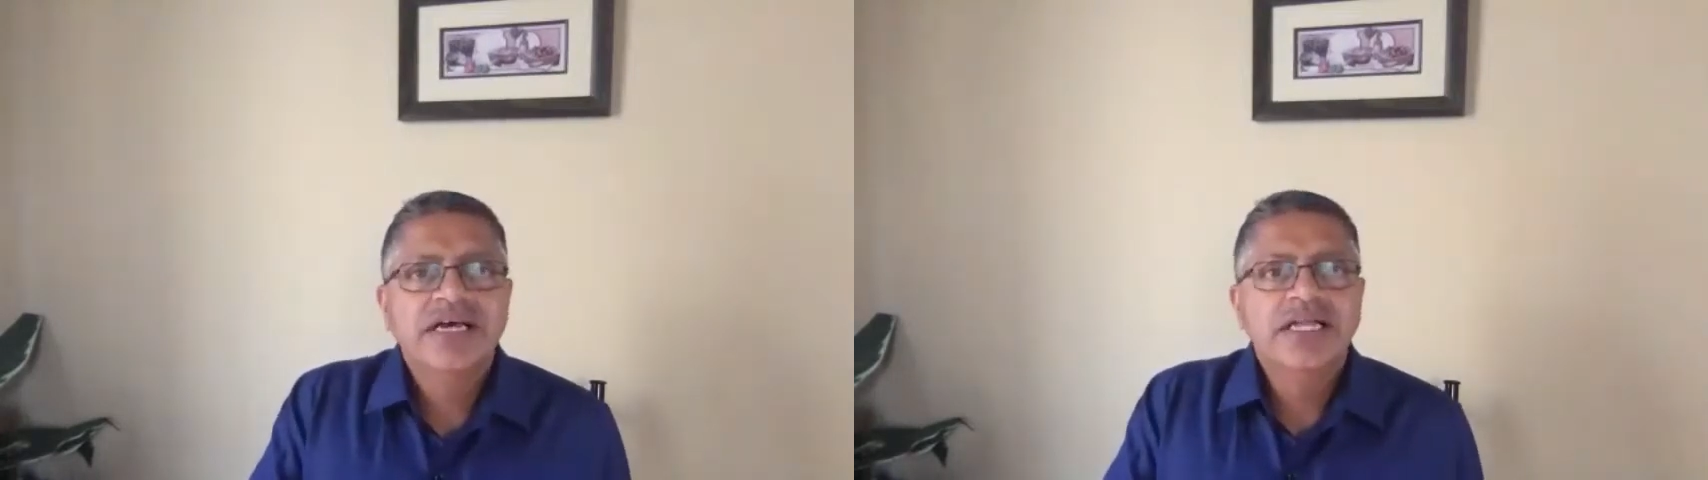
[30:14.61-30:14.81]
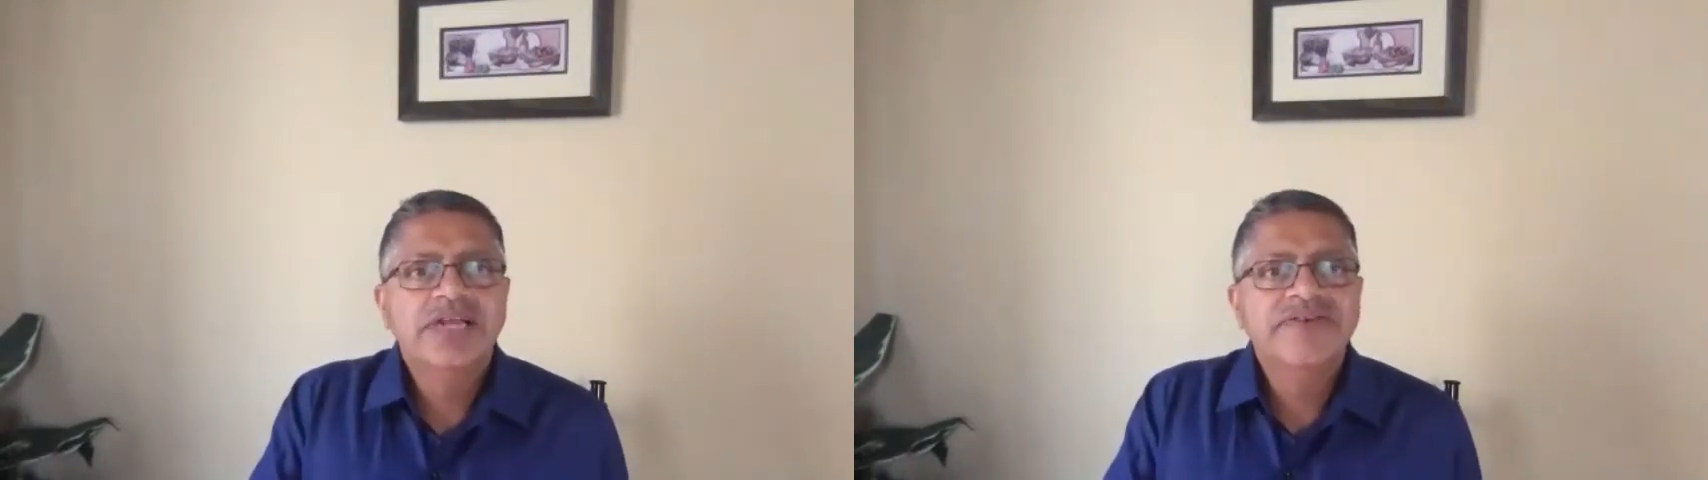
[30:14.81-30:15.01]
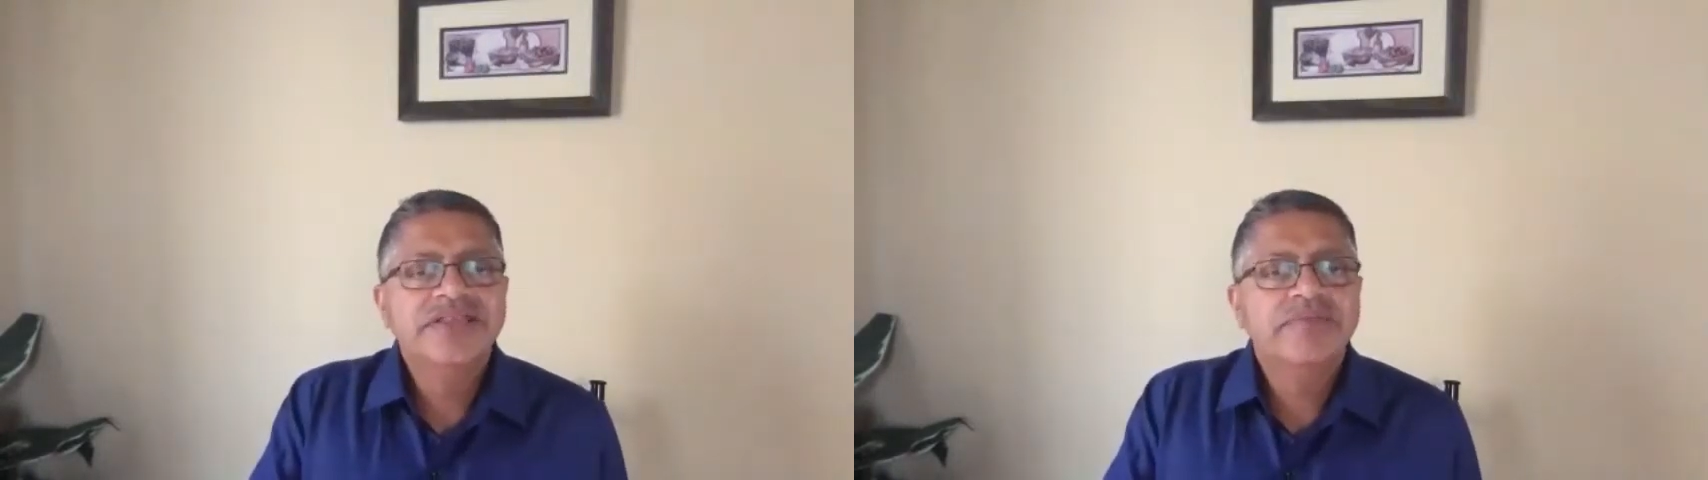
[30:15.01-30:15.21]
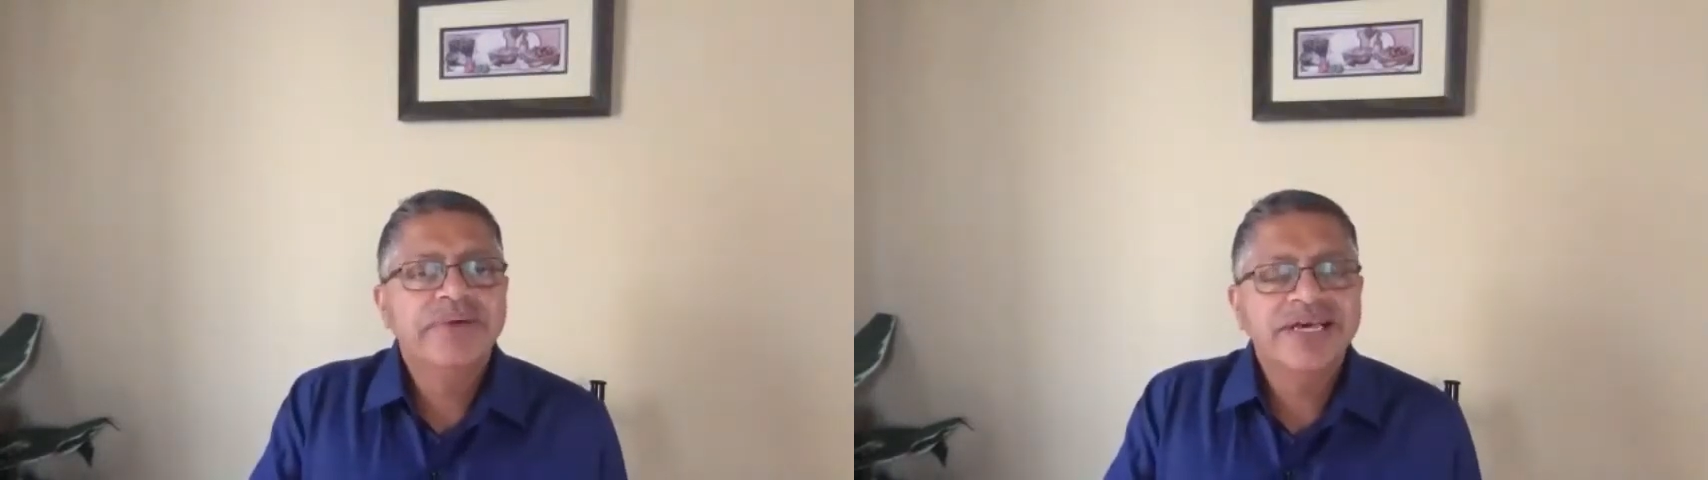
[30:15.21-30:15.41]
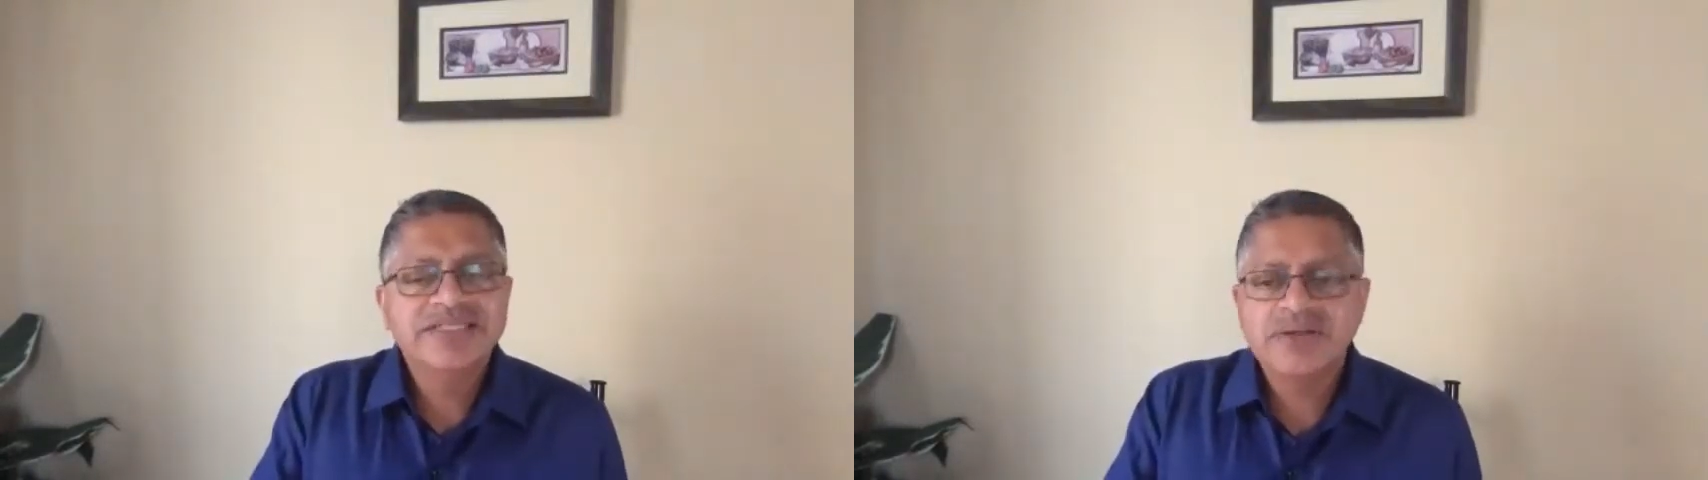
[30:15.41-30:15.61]
living the
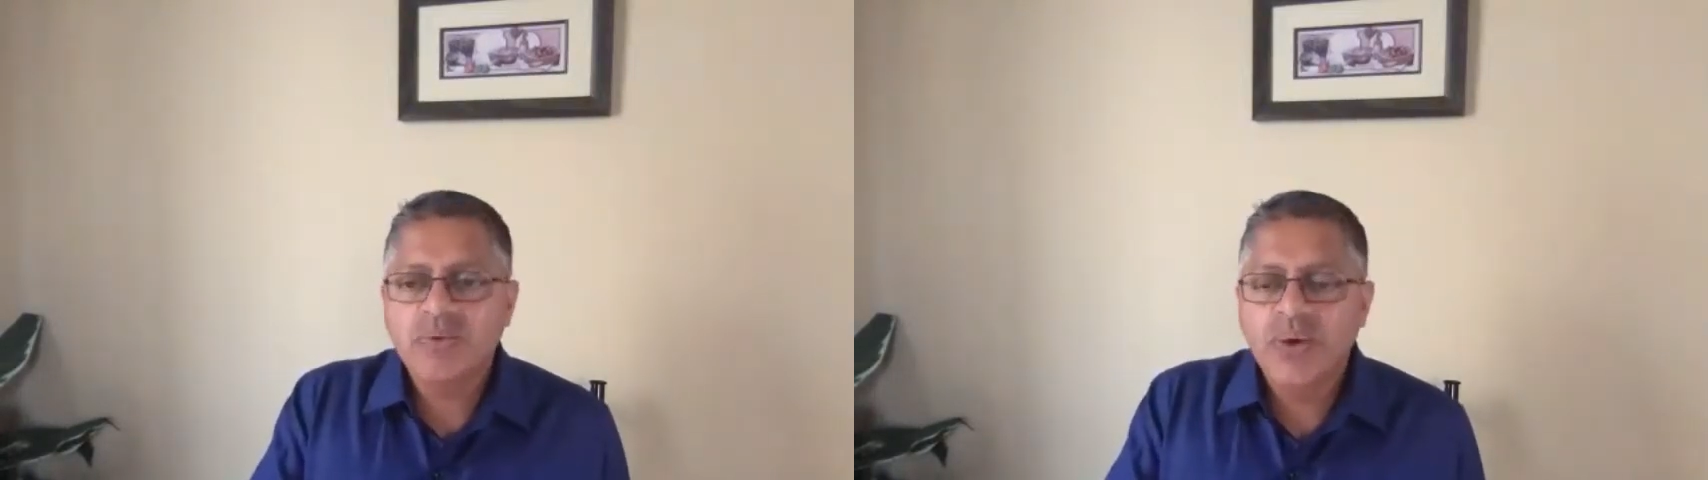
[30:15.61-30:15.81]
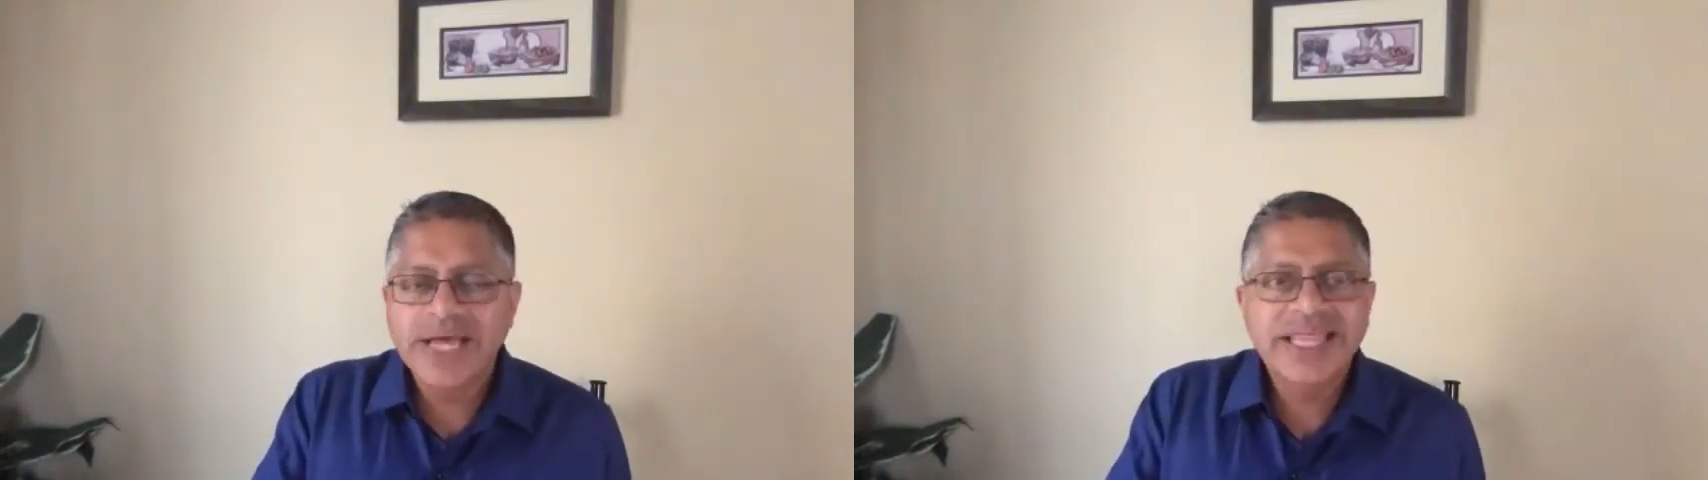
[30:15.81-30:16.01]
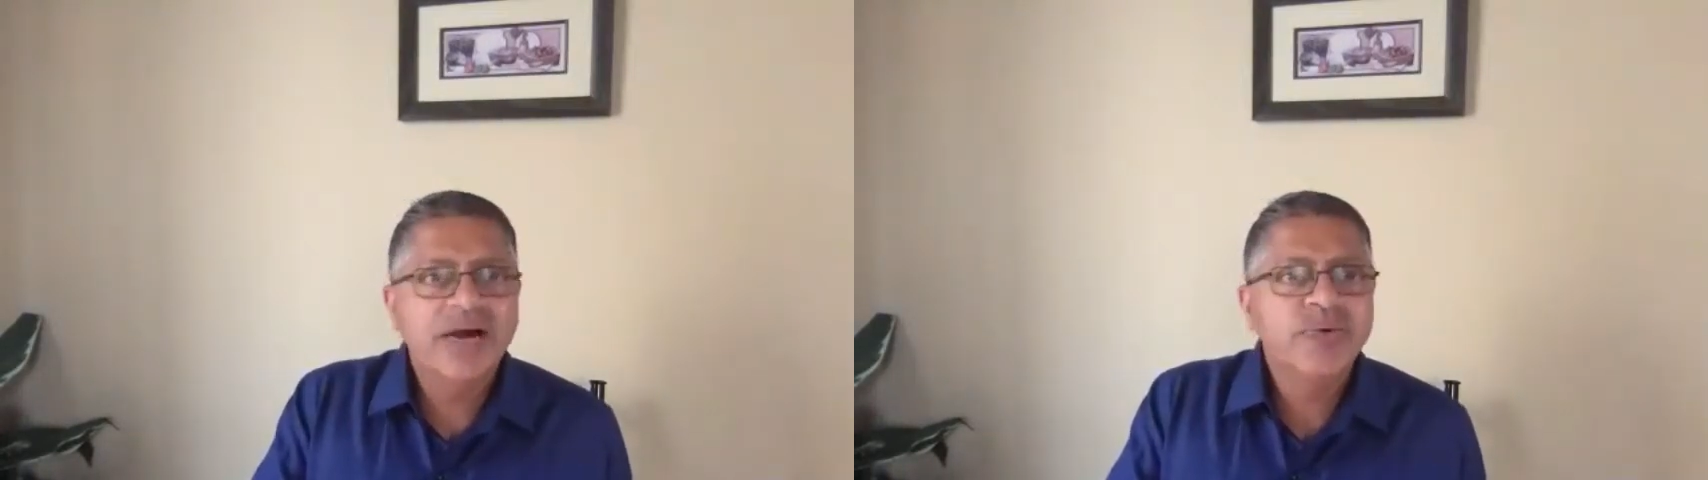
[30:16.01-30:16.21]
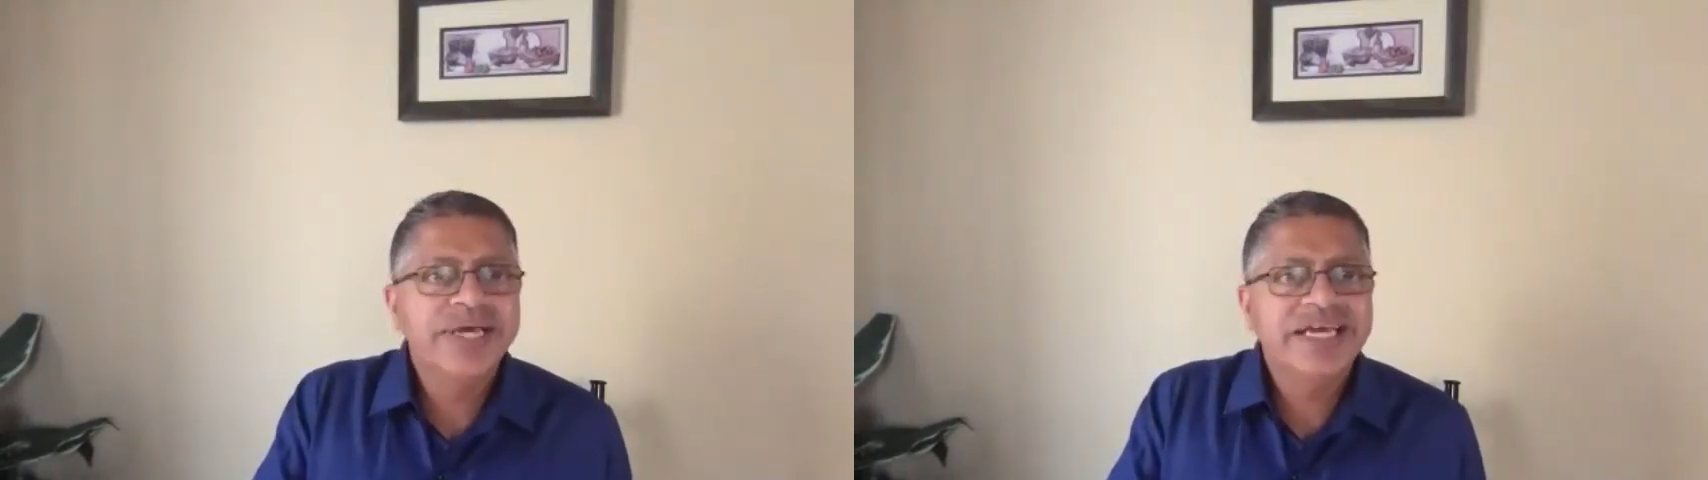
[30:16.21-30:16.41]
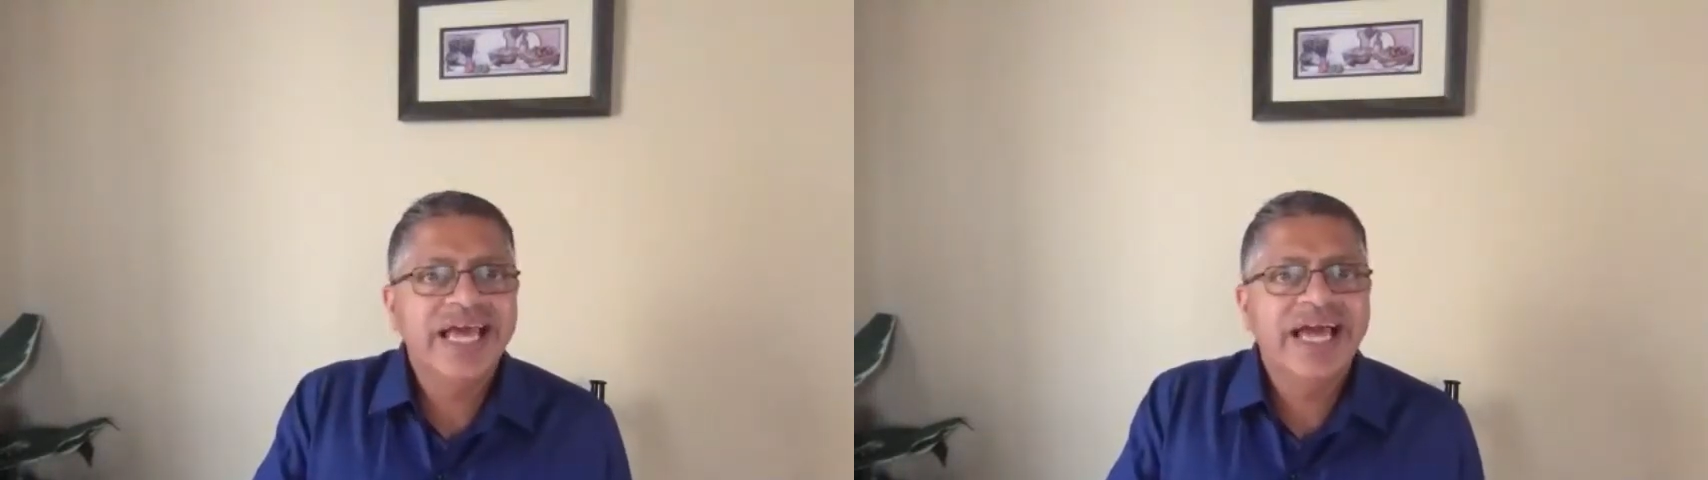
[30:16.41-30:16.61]
best way that we
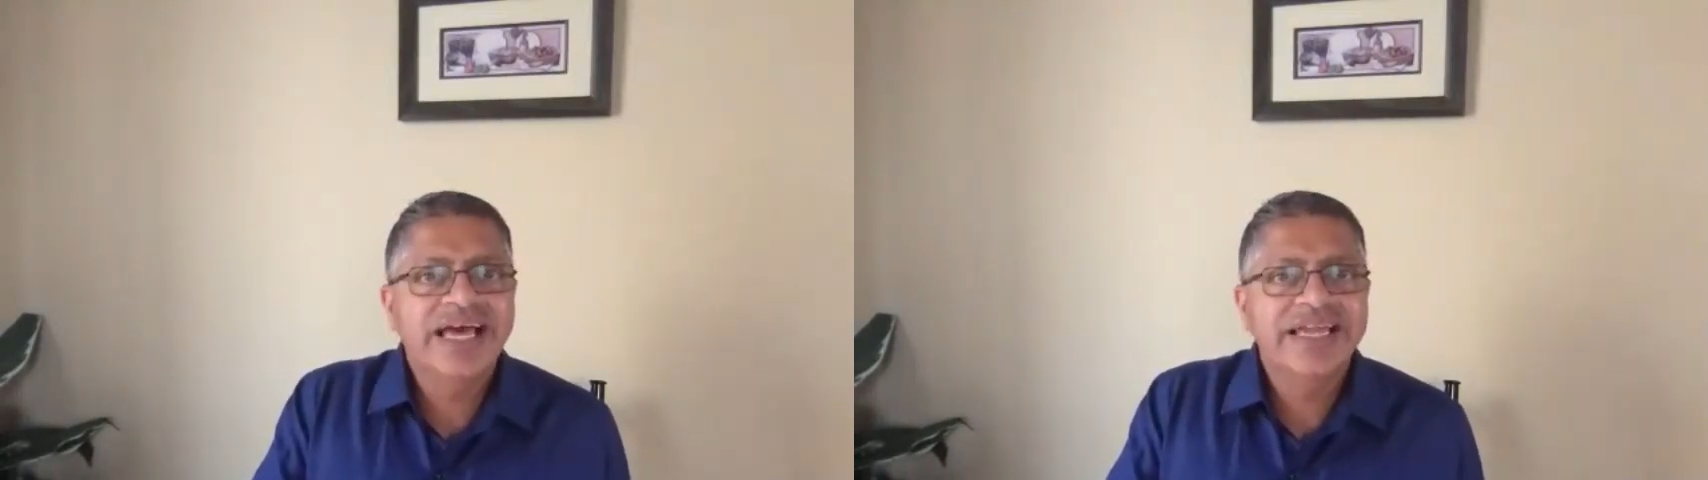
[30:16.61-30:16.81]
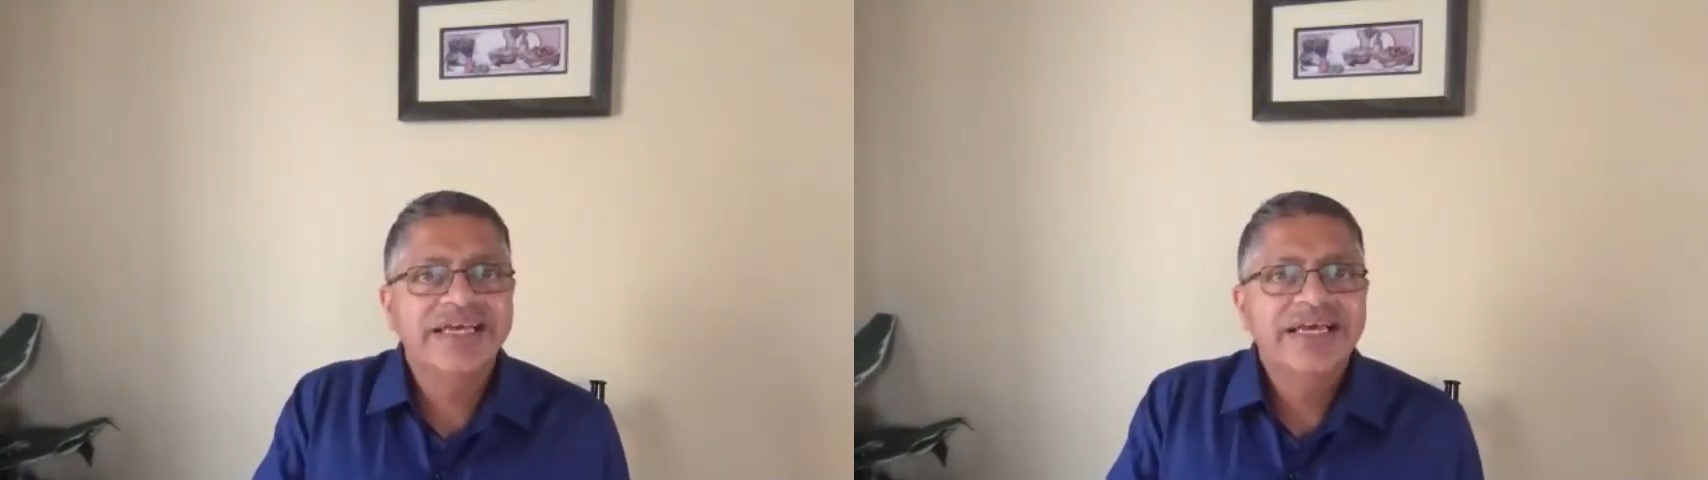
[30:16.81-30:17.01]
can